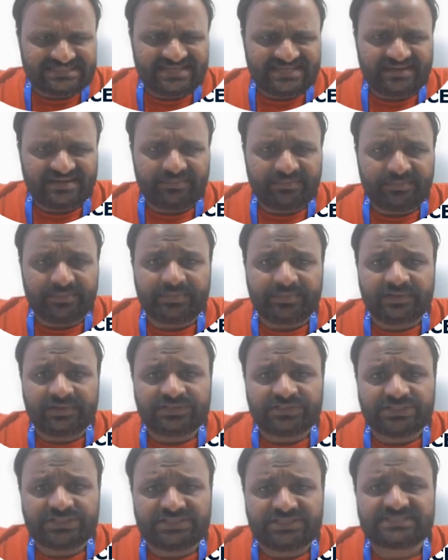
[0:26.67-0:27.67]
data
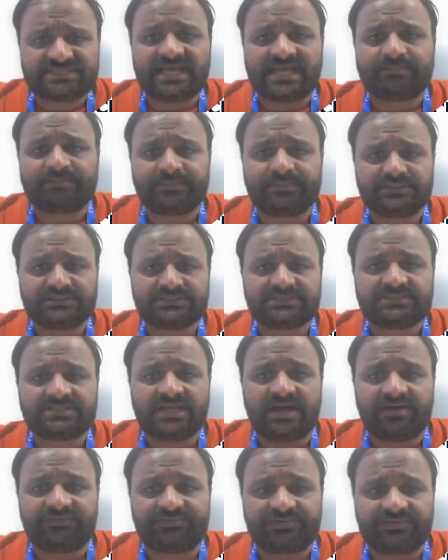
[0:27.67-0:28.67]
preparations happens
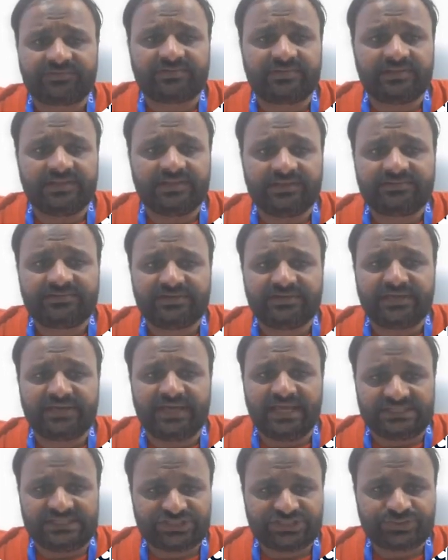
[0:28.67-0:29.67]
after collecting
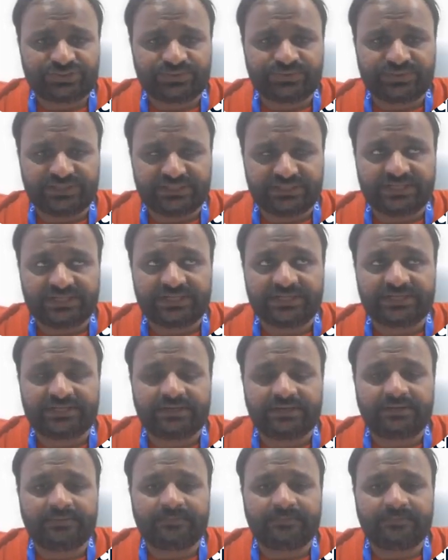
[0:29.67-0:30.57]
and storing the data.